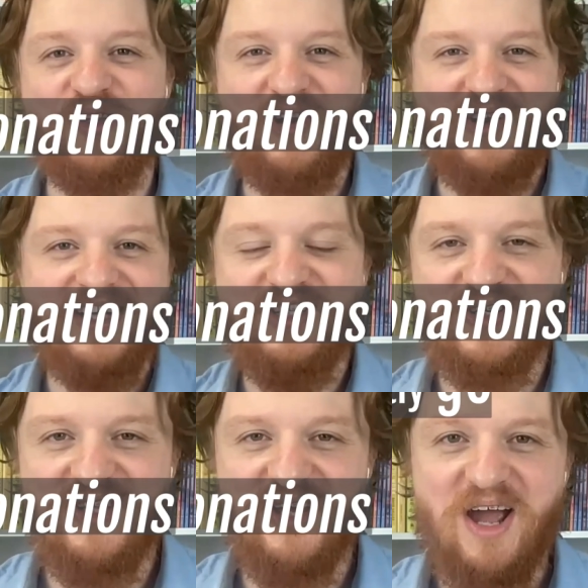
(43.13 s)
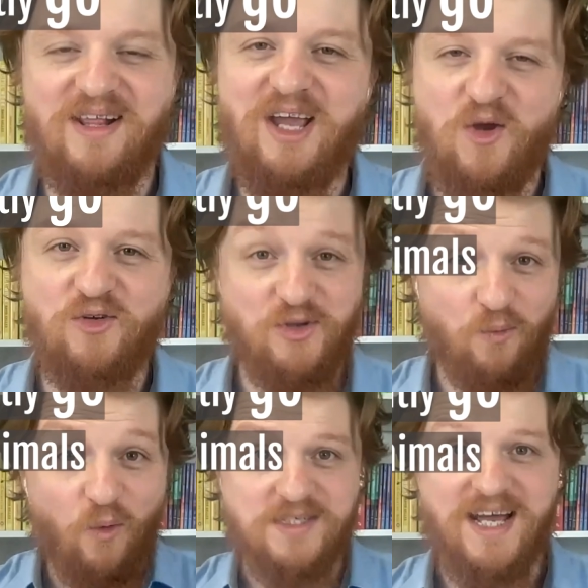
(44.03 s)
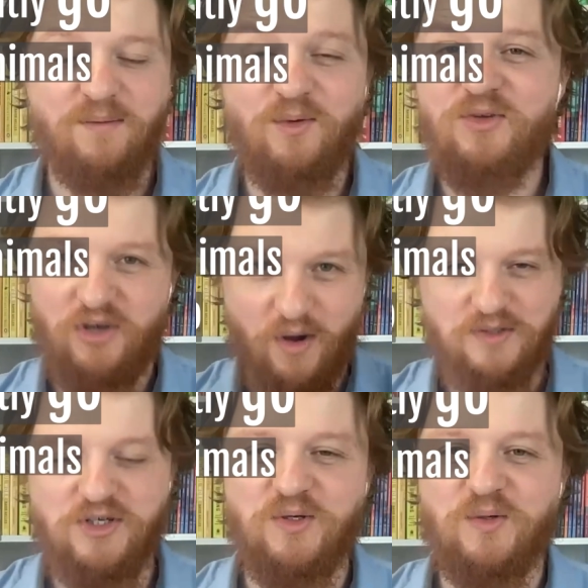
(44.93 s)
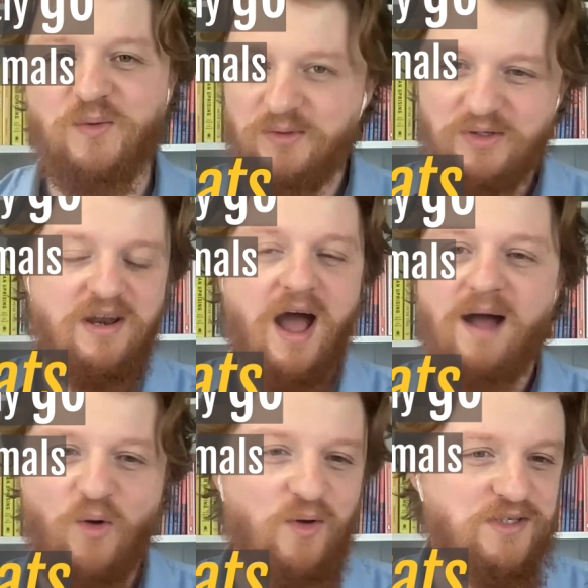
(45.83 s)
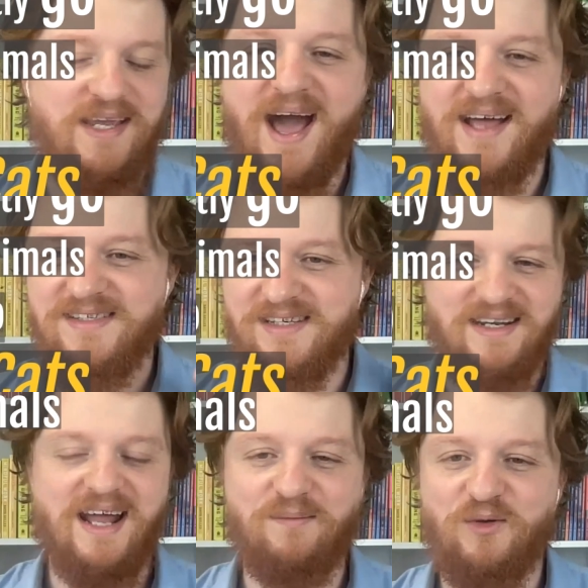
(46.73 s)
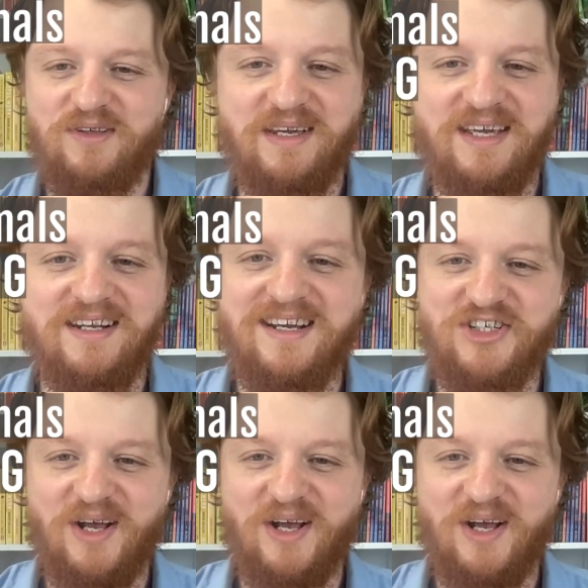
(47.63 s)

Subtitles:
of the donations that currently go towards animals go to dogs and cats and animals living in